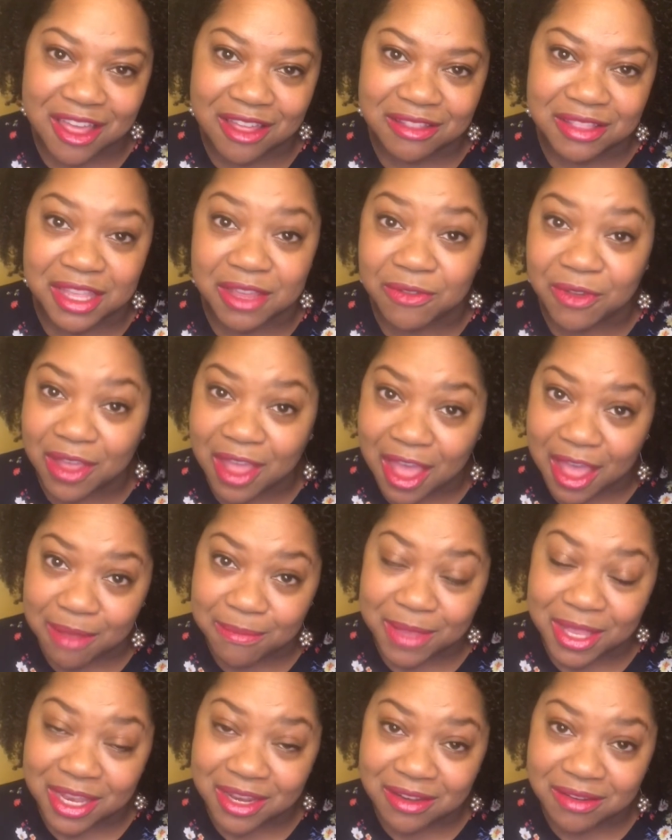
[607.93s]
leave a
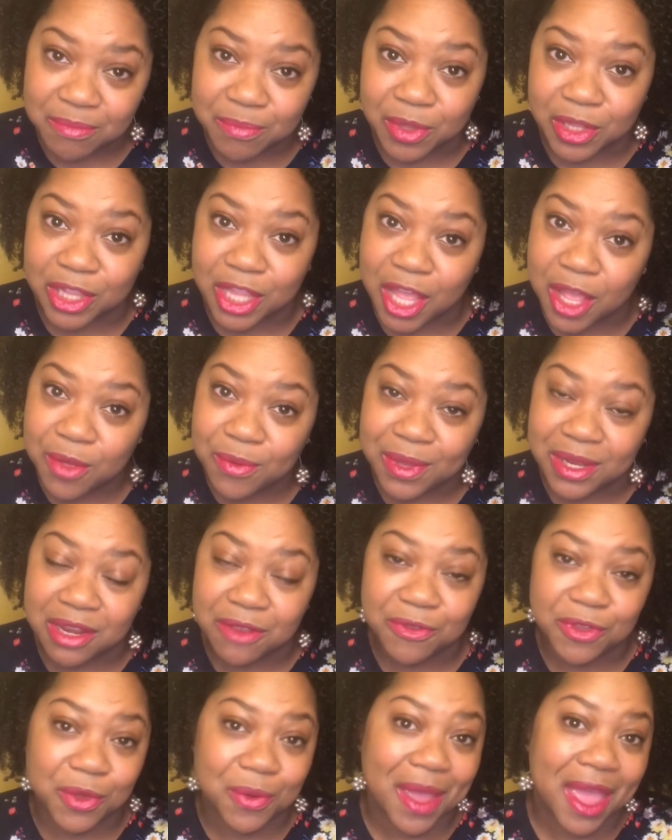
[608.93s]
comment below, and
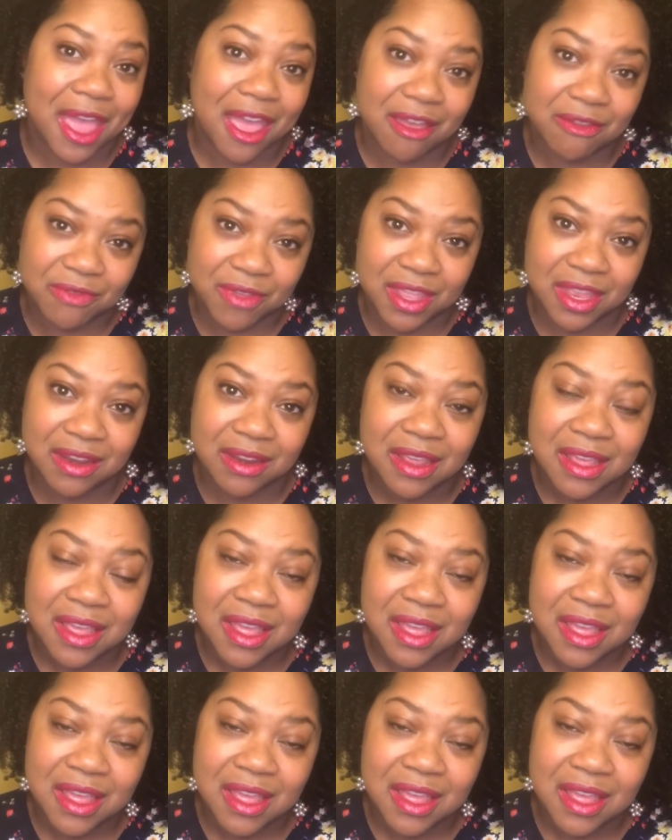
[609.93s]
if you haven't